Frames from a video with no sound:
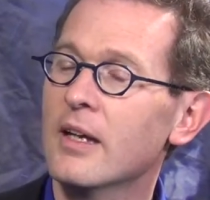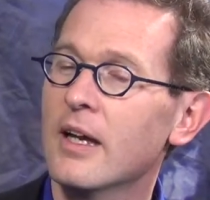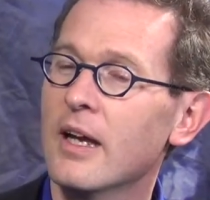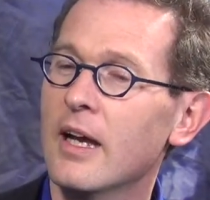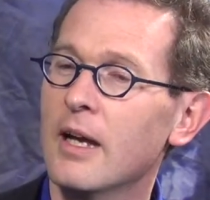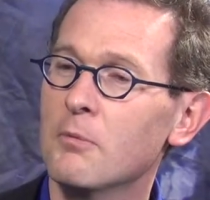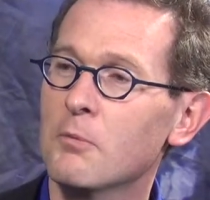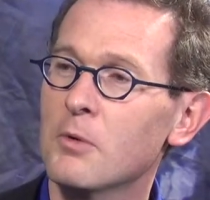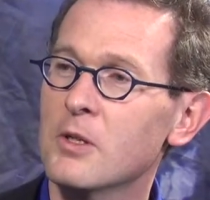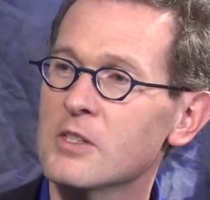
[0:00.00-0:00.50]

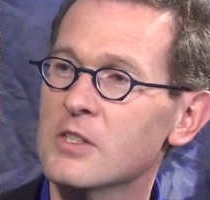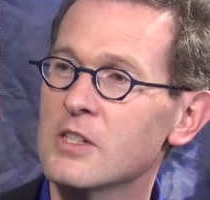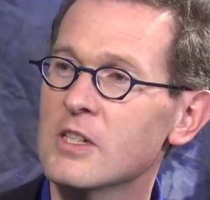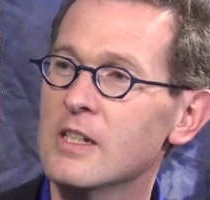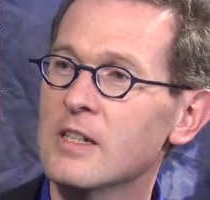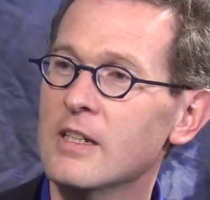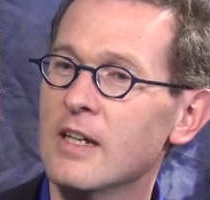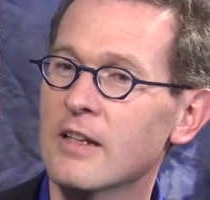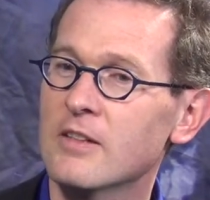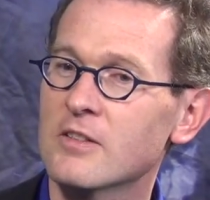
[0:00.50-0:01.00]
And we
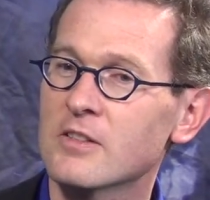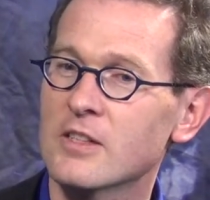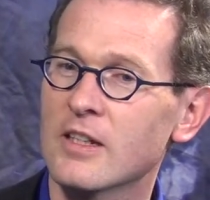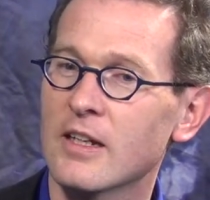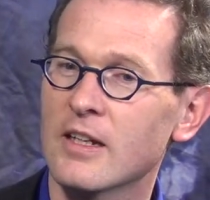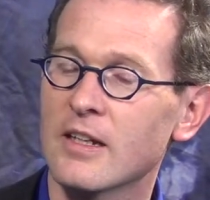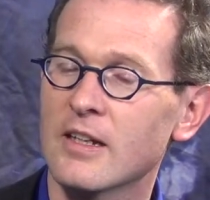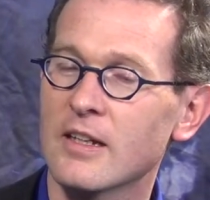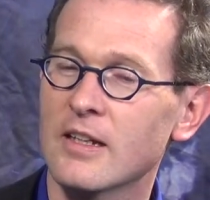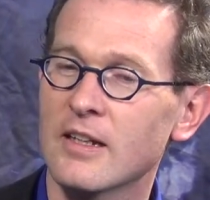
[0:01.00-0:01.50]
see that
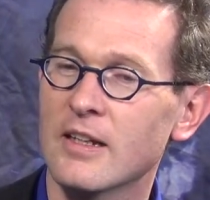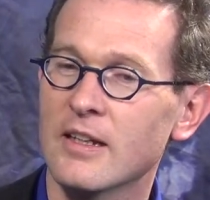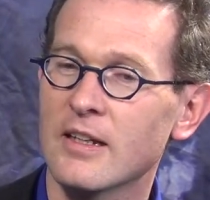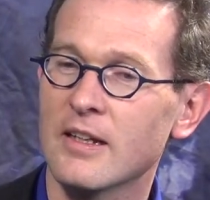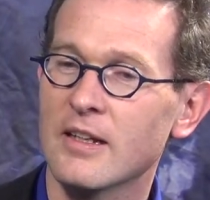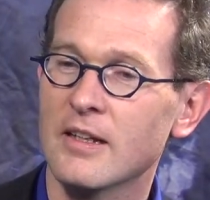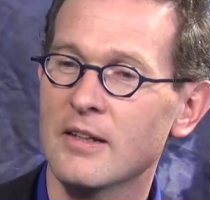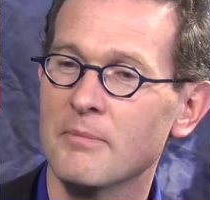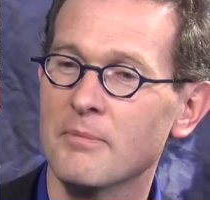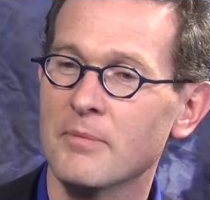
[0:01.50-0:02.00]

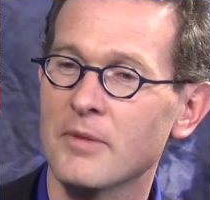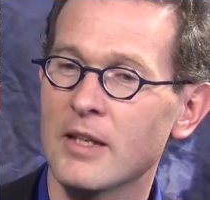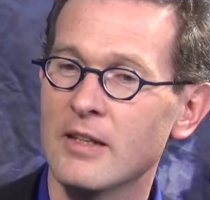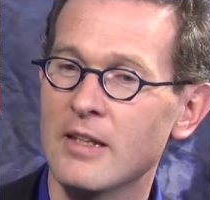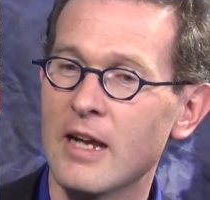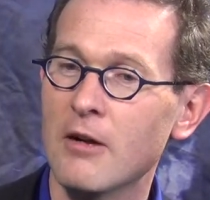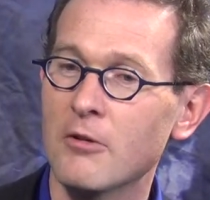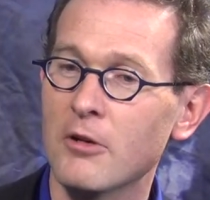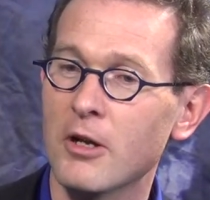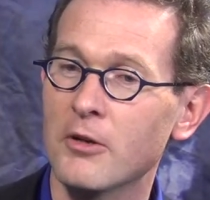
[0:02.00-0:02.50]
the
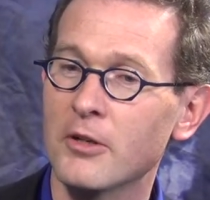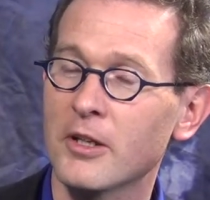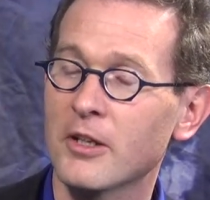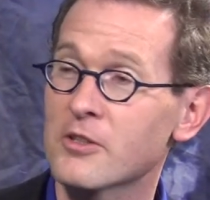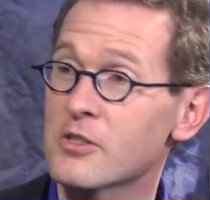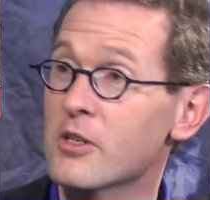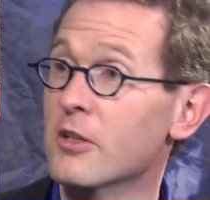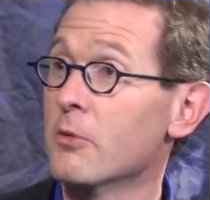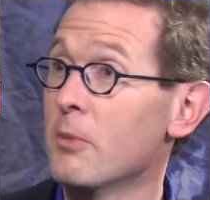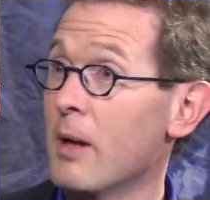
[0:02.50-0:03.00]
downloading
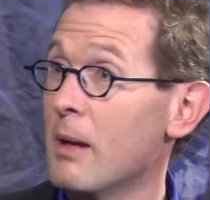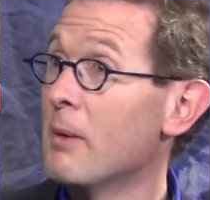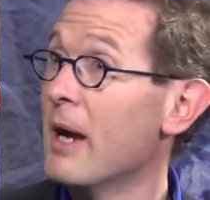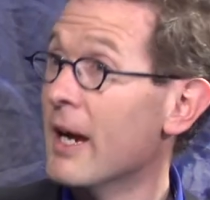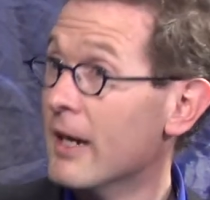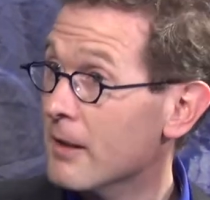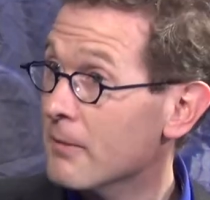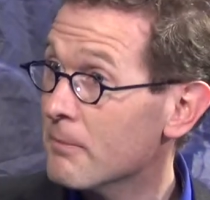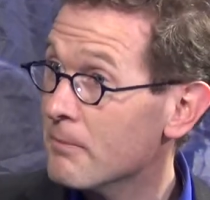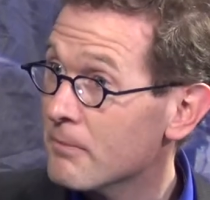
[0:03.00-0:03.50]
is on the way
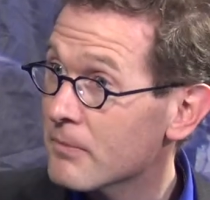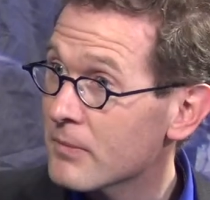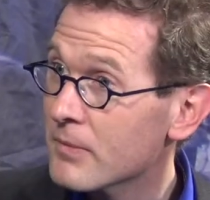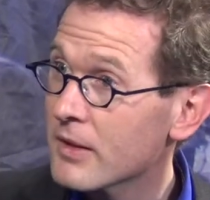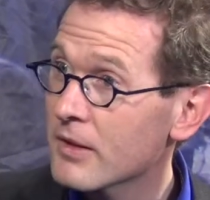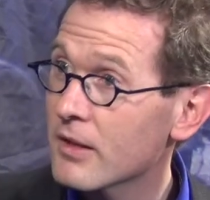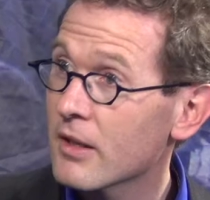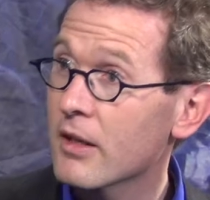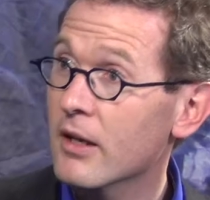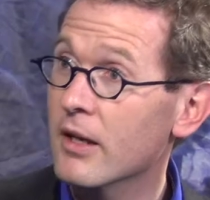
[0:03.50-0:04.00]
back
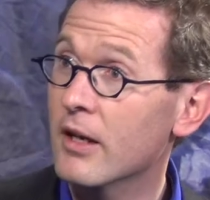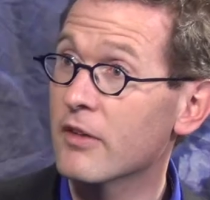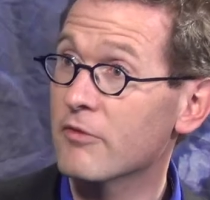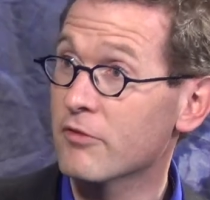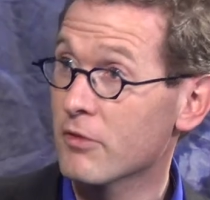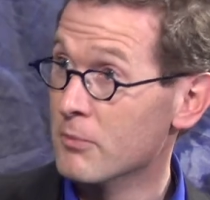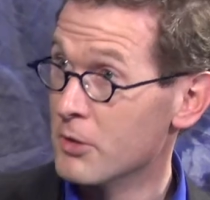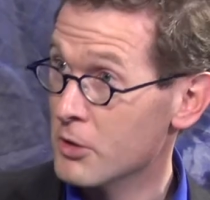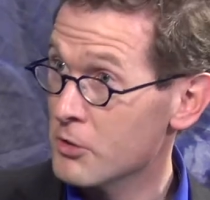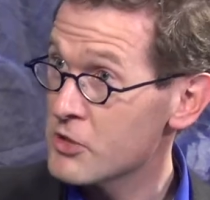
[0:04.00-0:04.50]

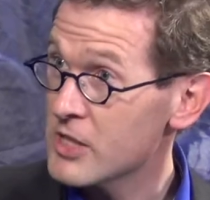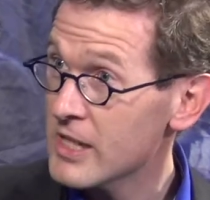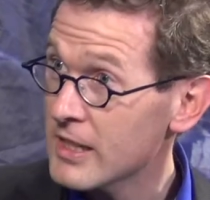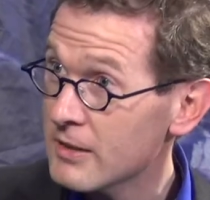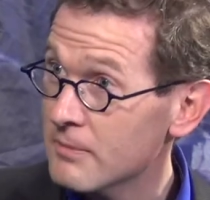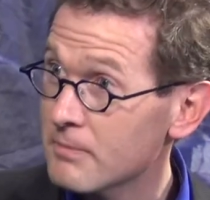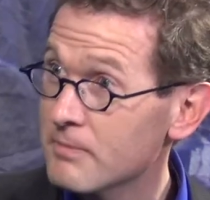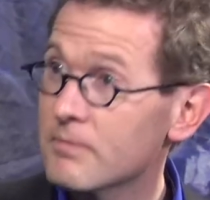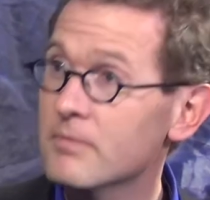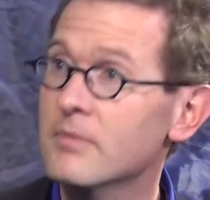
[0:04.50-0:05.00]
for
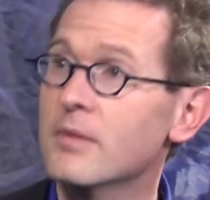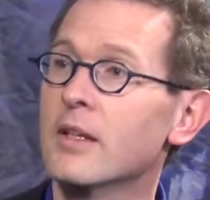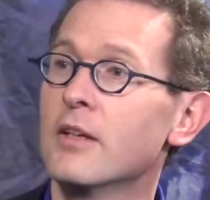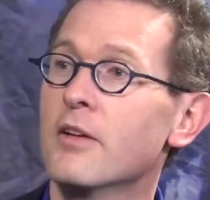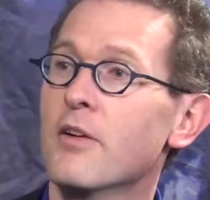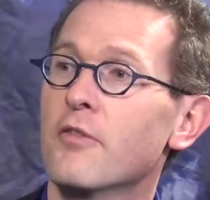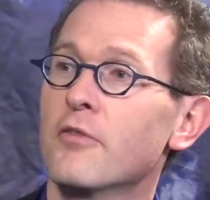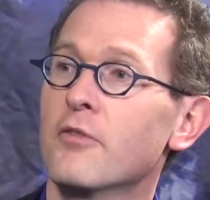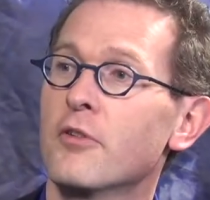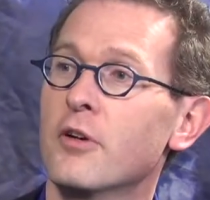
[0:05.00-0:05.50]
music.
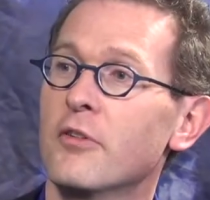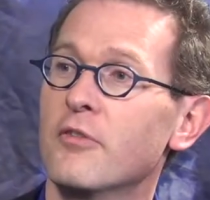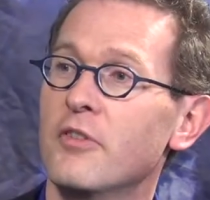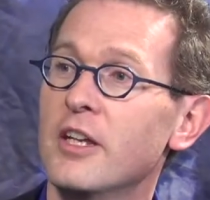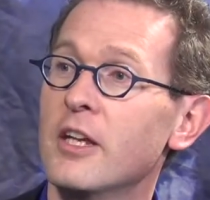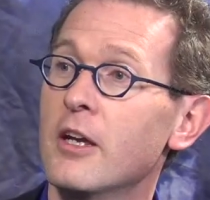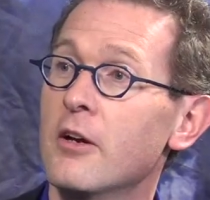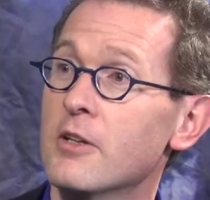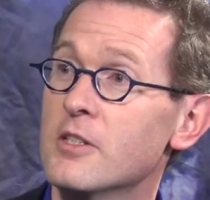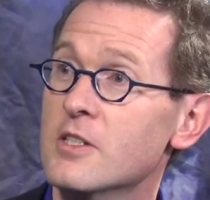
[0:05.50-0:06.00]
For
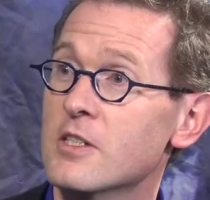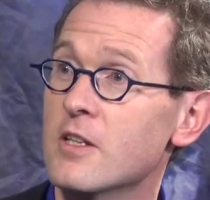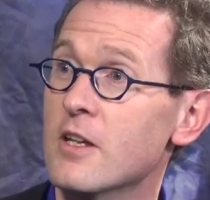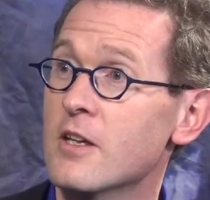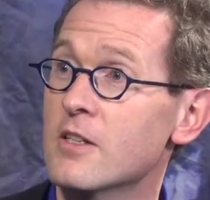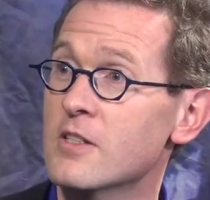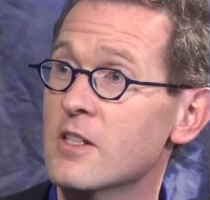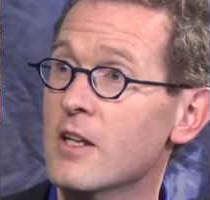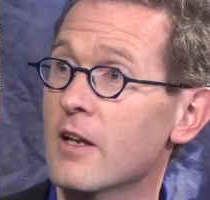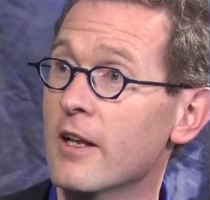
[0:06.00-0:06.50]
video,
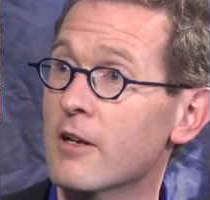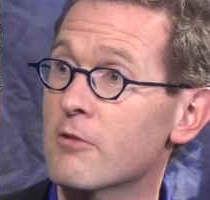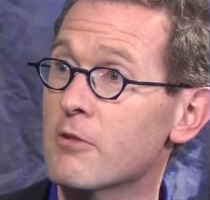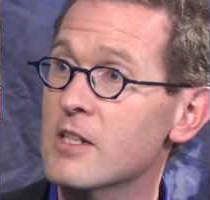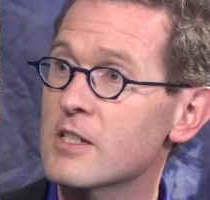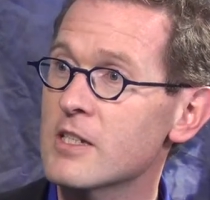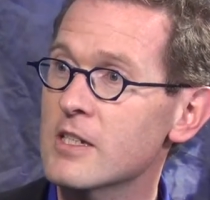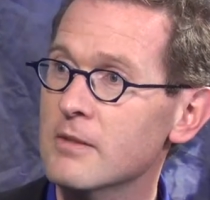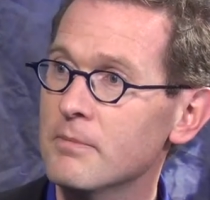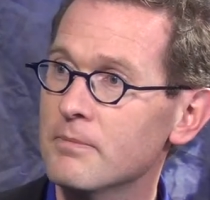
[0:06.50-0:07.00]
it's still
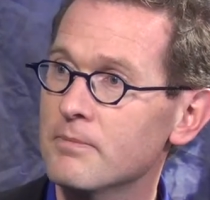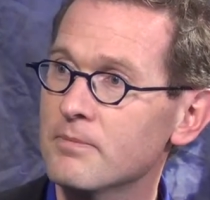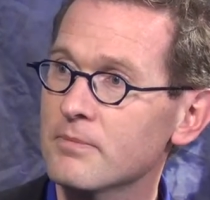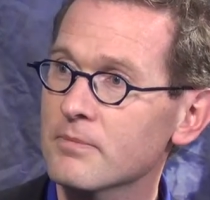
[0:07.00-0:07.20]
increasing.